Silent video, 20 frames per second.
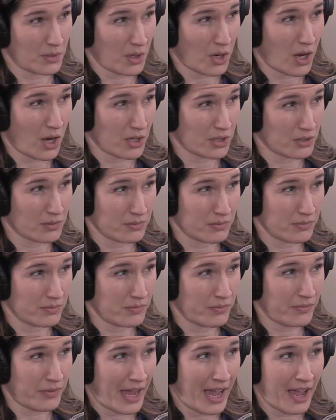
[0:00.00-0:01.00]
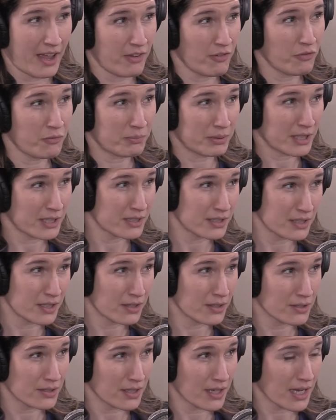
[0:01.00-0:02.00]
5+
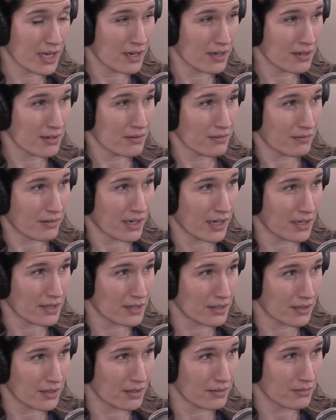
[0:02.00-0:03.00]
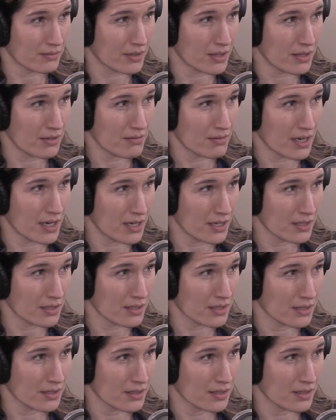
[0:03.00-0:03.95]
years later when I took it with you guys.